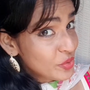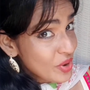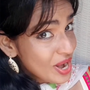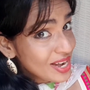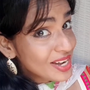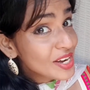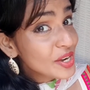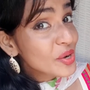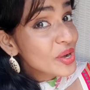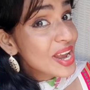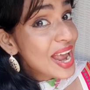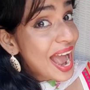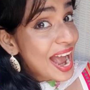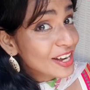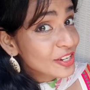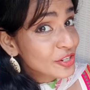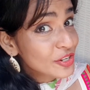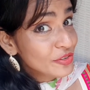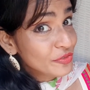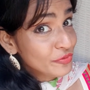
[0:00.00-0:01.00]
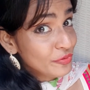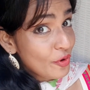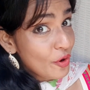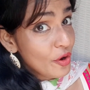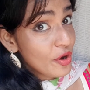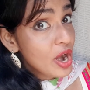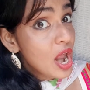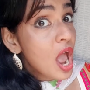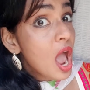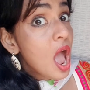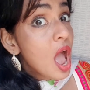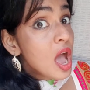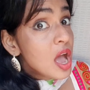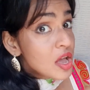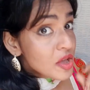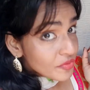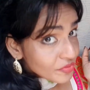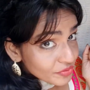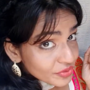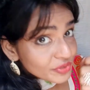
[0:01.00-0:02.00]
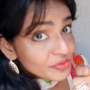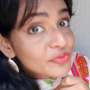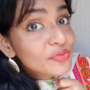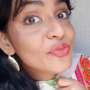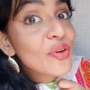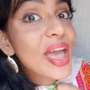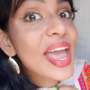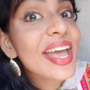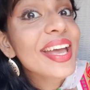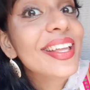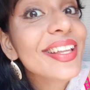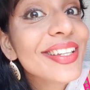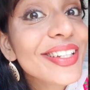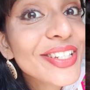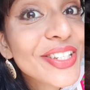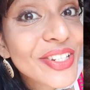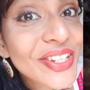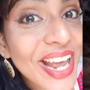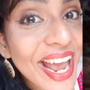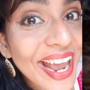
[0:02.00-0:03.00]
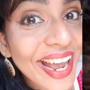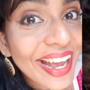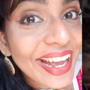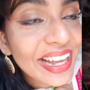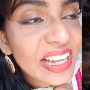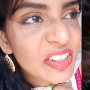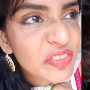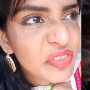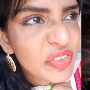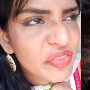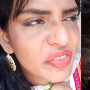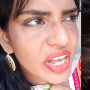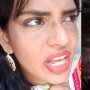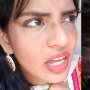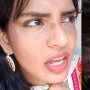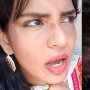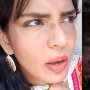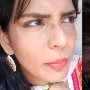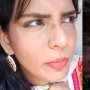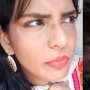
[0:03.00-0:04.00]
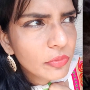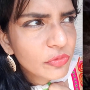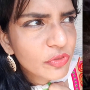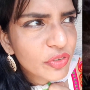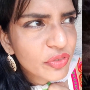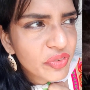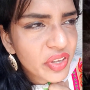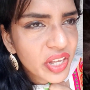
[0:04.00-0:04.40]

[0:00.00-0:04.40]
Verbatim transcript: trailer reaction for Vivegam today. Vivegam.